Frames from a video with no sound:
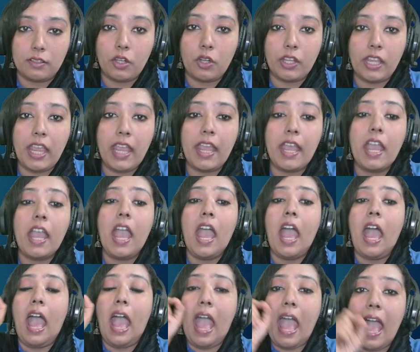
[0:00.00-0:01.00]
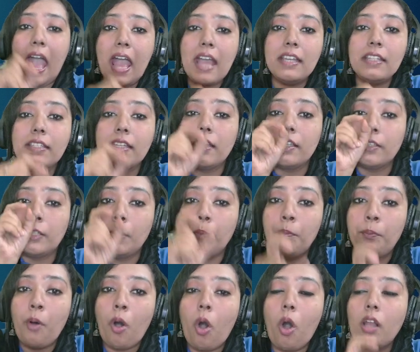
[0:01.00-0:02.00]
Okay. And the
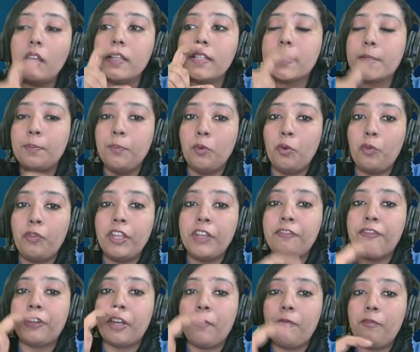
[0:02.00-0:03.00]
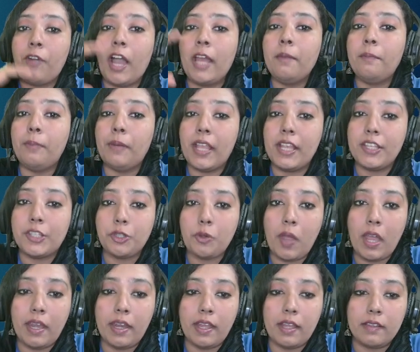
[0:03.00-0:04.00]
ball is moving from one place to
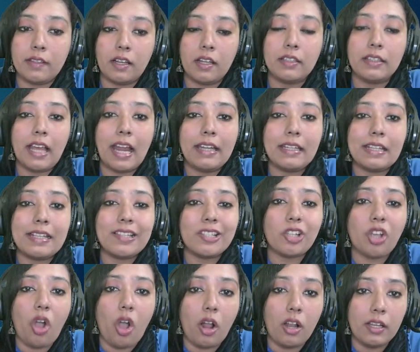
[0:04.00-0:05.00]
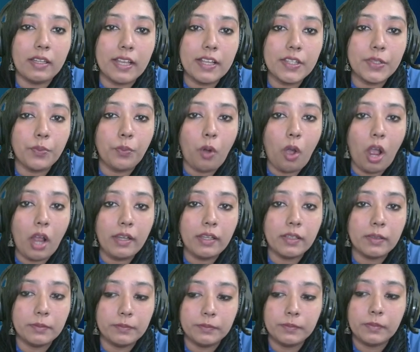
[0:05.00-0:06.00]
another. That is called as what?
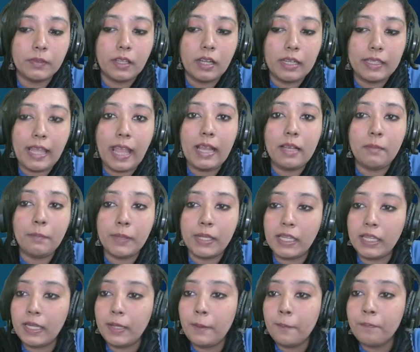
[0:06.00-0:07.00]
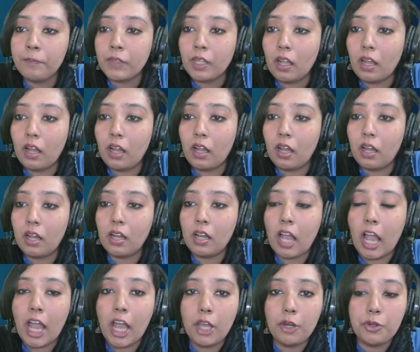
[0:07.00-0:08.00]
Tell me.
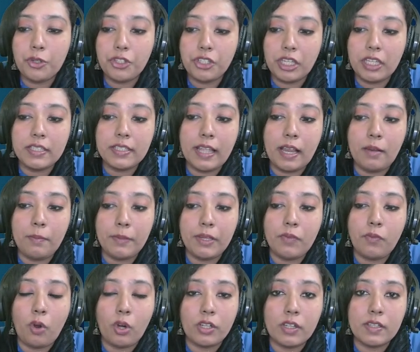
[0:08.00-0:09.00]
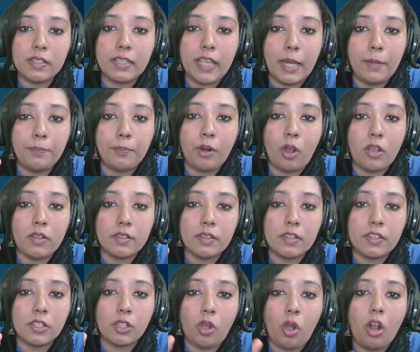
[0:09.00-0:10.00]
Arushi, tell me, what is that
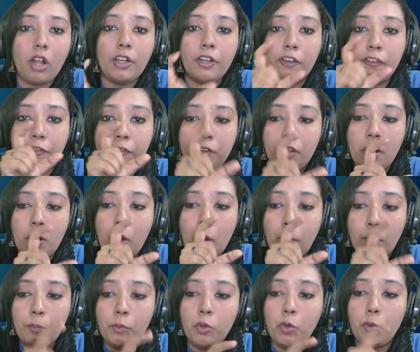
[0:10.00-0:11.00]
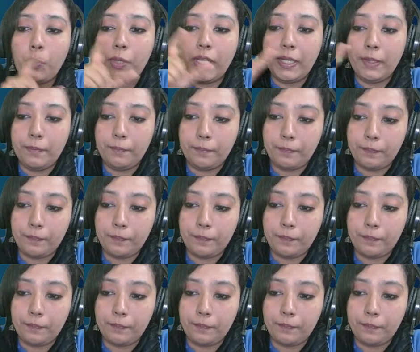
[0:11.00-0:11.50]
process called of moving?